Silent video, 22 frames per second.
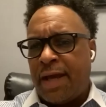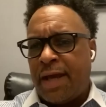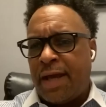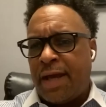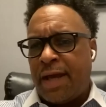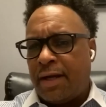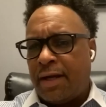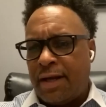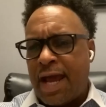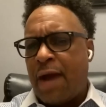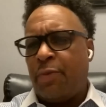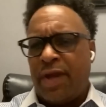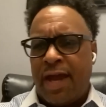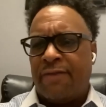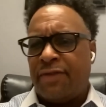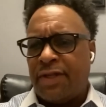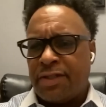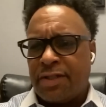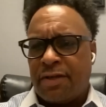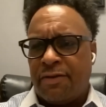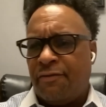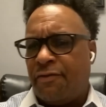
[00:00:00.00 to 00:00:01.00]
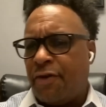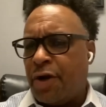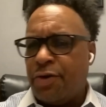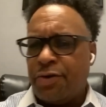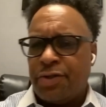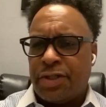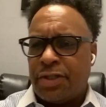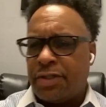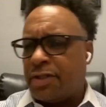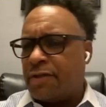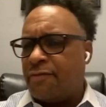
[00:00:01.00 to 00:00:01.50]
Now we have this
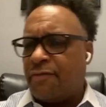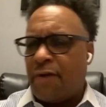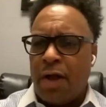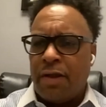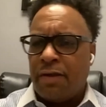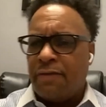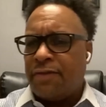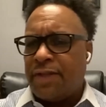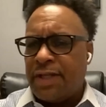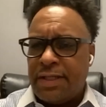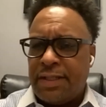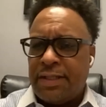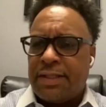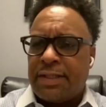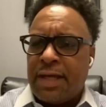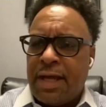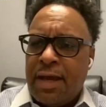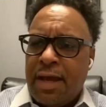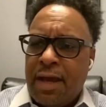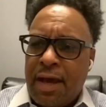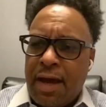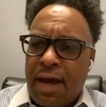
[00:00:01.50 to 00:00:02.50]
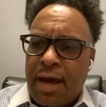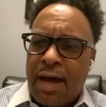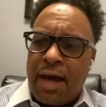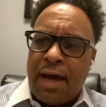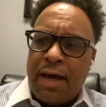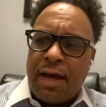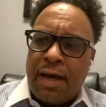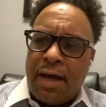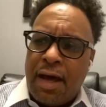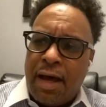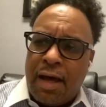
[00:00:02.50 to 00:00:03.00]
convergence of all of these
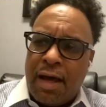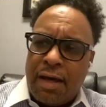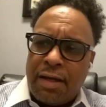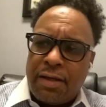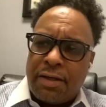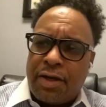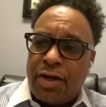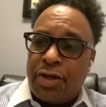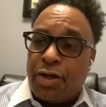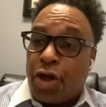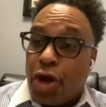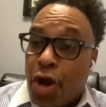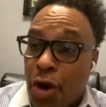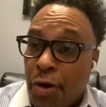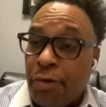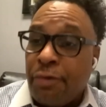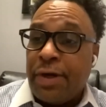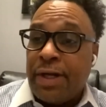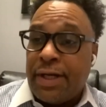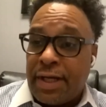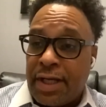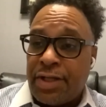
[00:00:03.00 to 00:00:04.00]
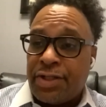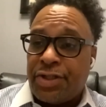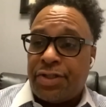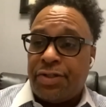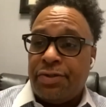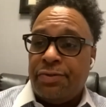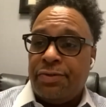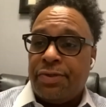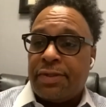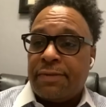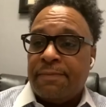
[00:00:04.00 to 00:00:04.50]
concurrent issues
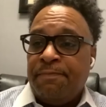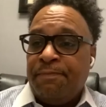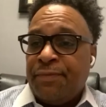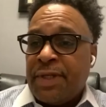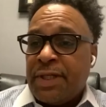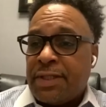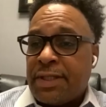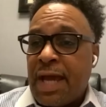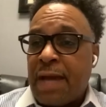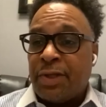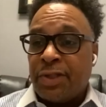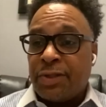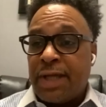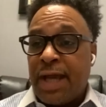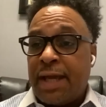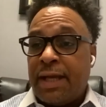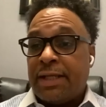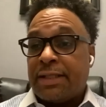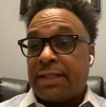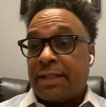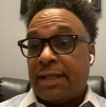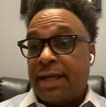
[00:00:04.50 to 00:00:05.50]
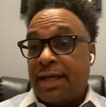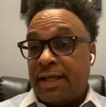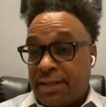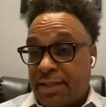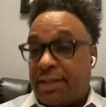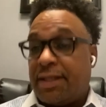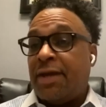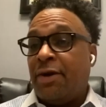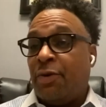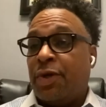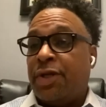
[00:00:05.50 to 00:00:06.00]
simultaneously, and still
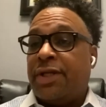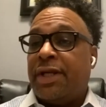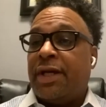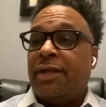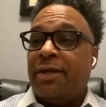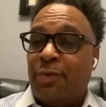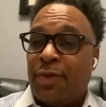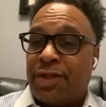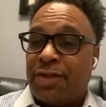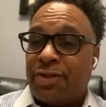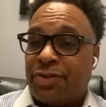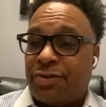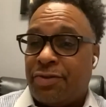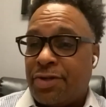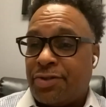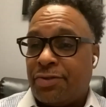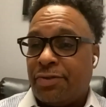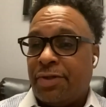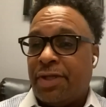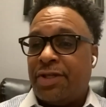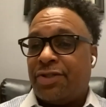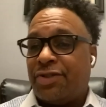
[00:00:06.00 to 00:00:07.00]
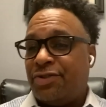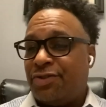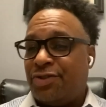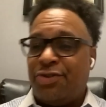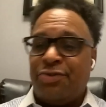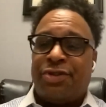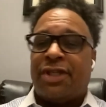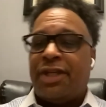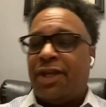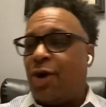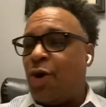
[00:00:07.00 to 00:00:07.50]
we're dealing with the structural issues. You
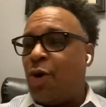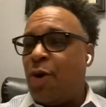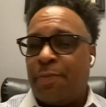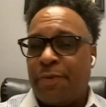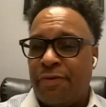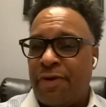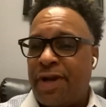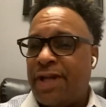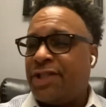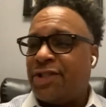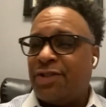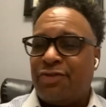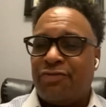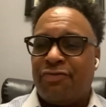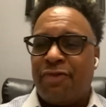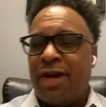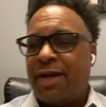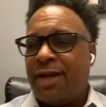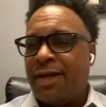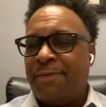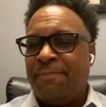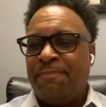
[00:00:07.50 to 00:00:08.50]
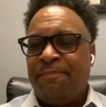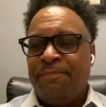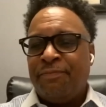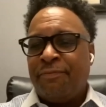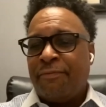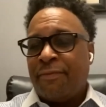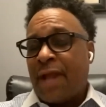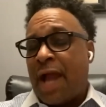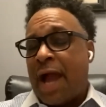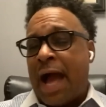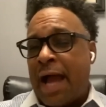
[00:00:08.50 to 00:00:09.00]
see corporations running,
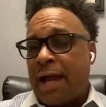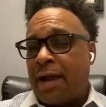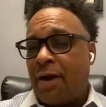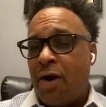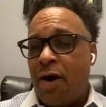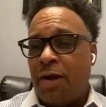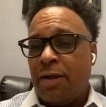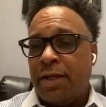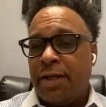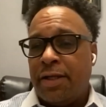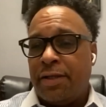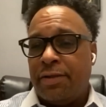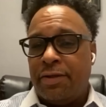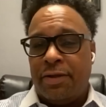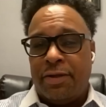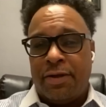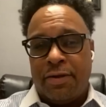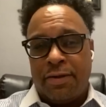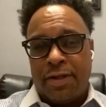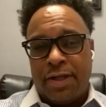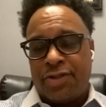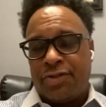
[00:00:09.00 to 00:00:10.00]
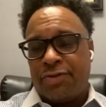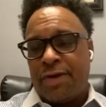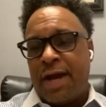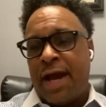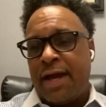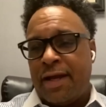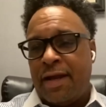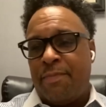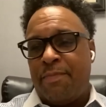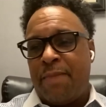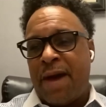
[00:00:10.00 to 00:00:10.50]
I call it, you know, they're
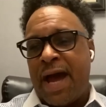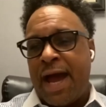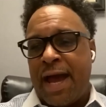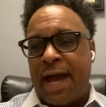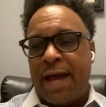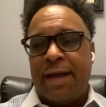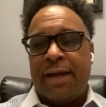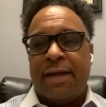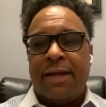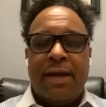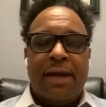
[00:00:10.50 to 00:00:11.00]
trying to buy